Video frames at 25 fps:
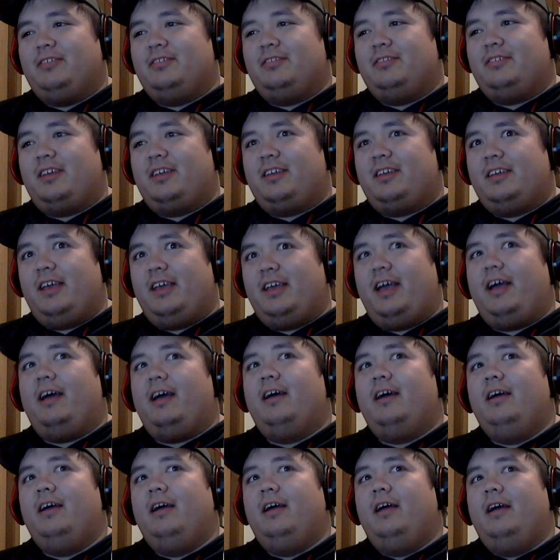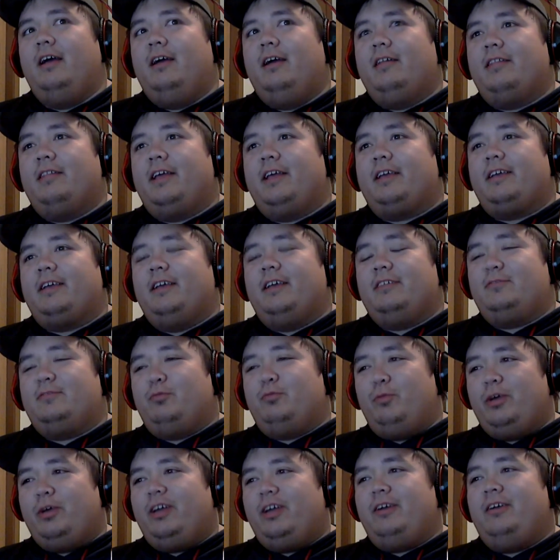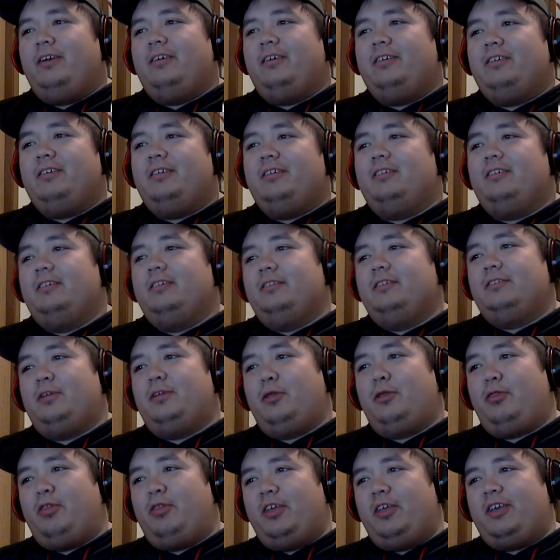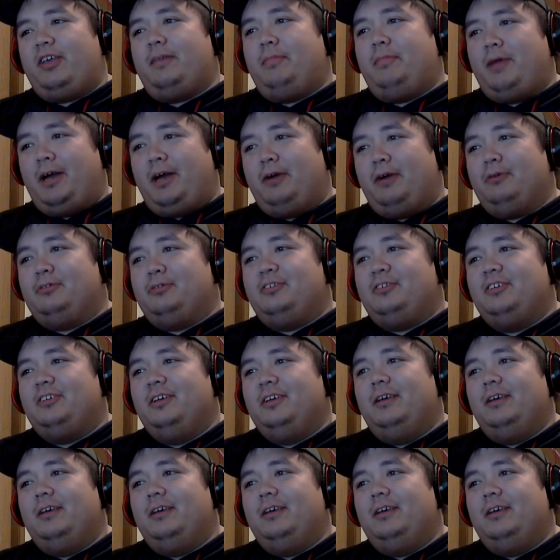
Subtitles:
It's like, yeah, like it's weird to think about